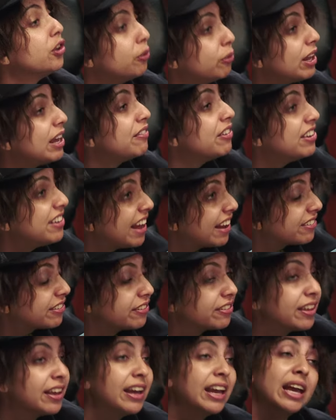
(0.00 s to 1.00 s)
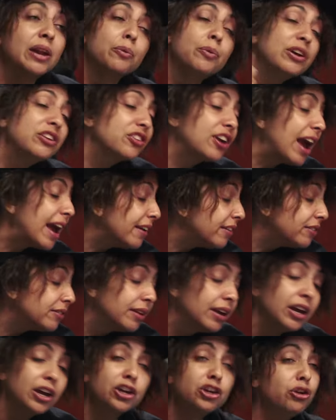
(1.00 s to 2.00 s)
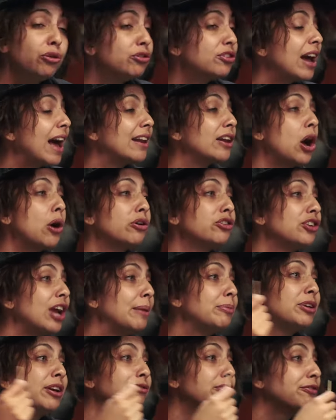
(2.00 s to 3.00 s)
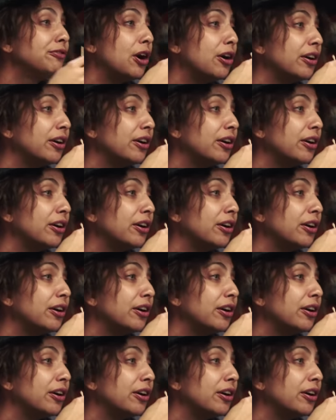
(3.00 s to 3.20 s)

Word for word: you live in Texas, in which case, you just gotta go to Shapeshifter